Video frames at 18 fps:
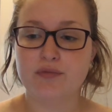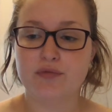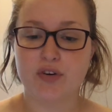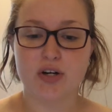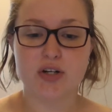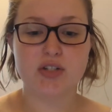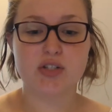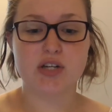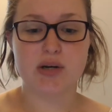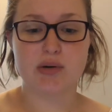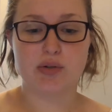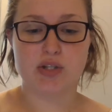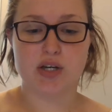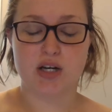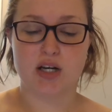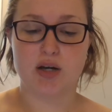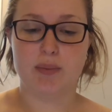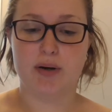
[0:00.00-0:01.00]
First, I will
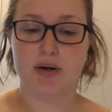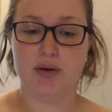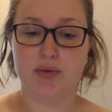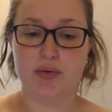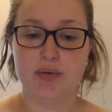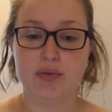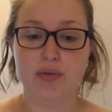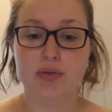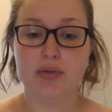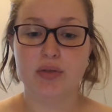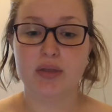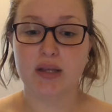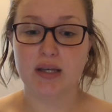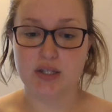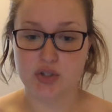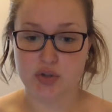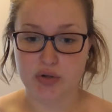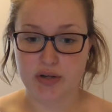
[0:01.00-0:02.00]
talk about the
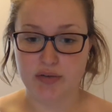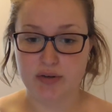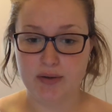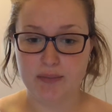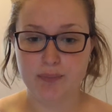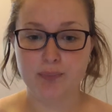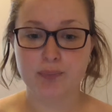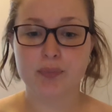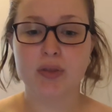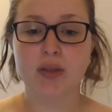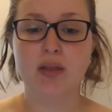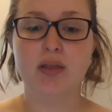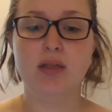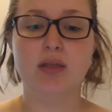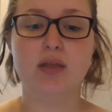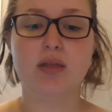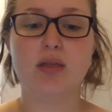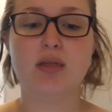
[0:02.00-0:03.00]
history of it.
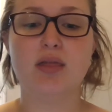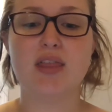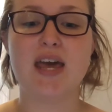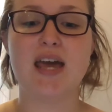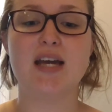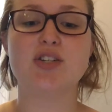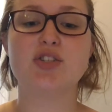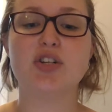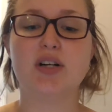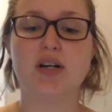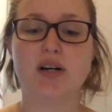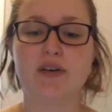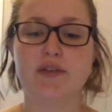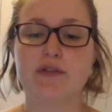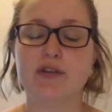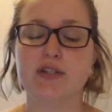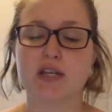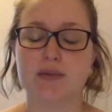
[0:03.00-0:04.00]
The ancient art
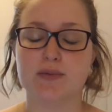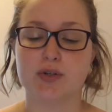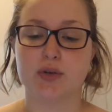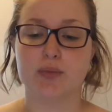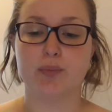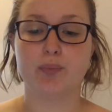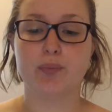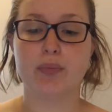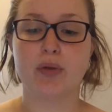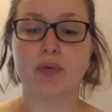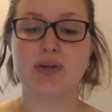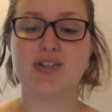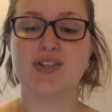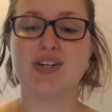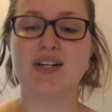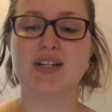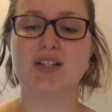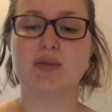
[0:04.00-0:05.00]
of deception,
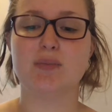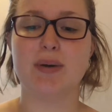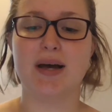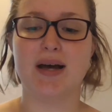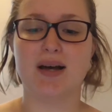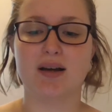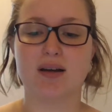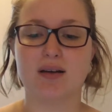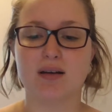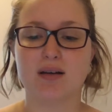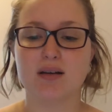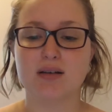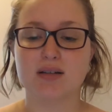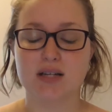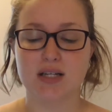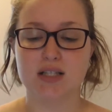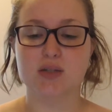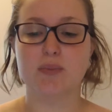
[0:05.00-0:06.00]
which dates back
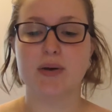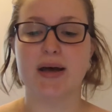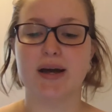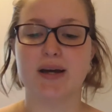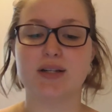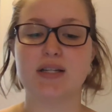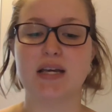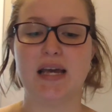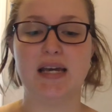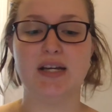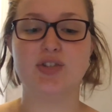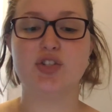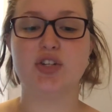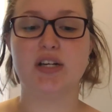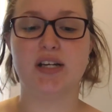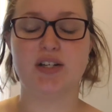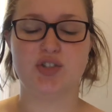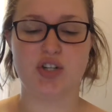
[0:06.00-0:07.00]
to
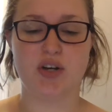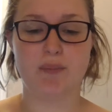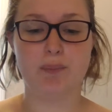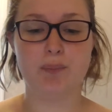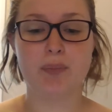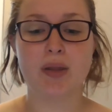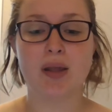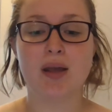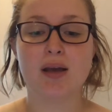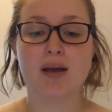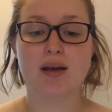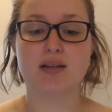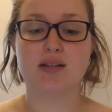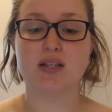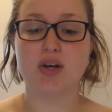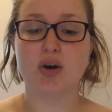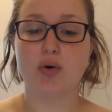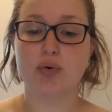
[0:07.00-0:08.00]
ancient Egypt,
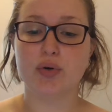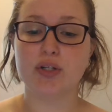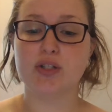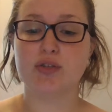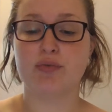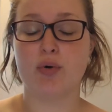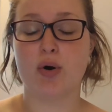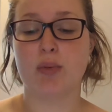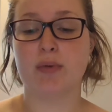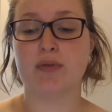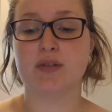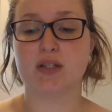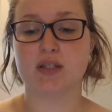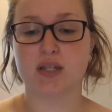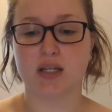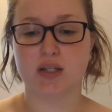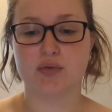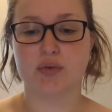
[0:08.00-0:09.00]
is the oldest form of
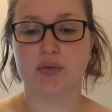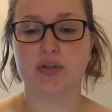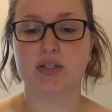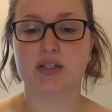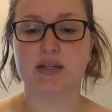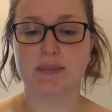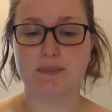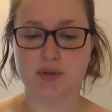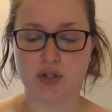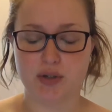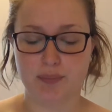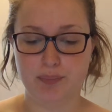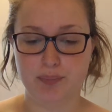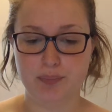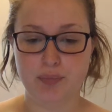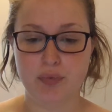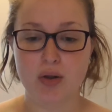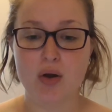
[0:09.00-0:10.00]
successful deception.
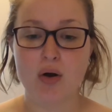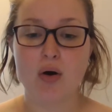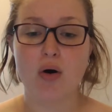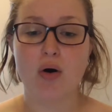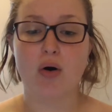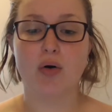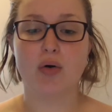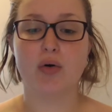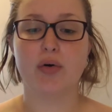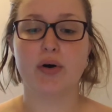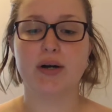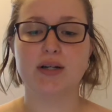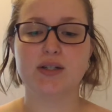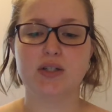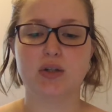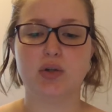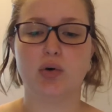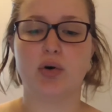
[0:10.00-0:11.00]

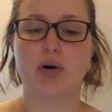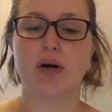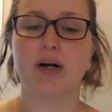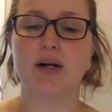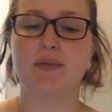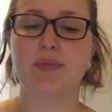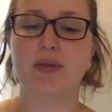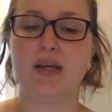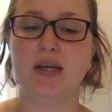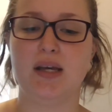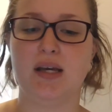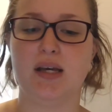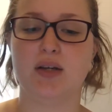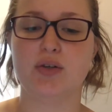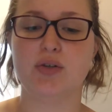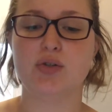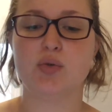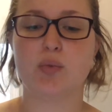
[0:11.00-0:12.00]
According to Lauren
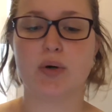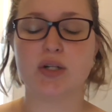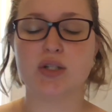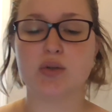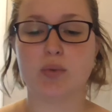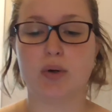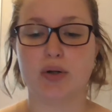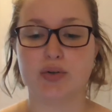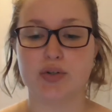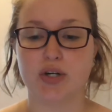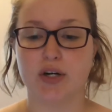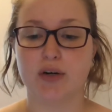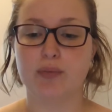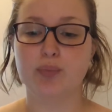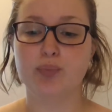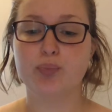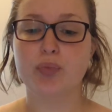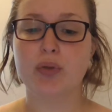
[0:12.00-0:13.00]
E.
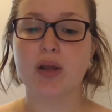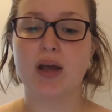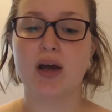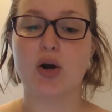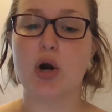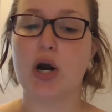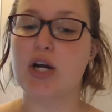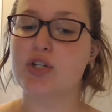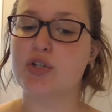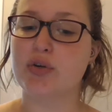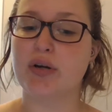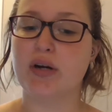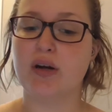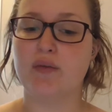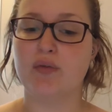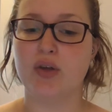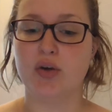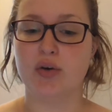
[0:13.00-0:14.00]
Schwartzwalter, a graduate
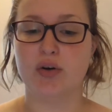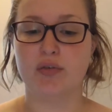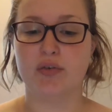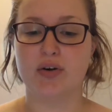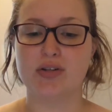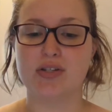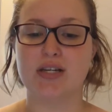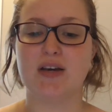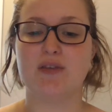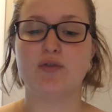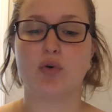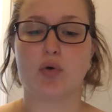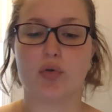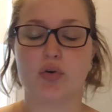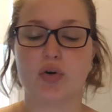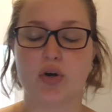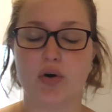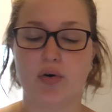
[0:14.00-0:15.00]
of the University of
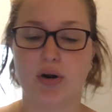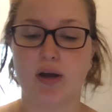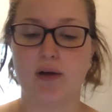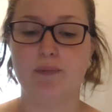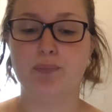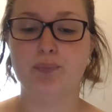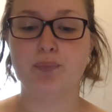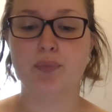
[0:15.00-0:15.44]
North Dakota,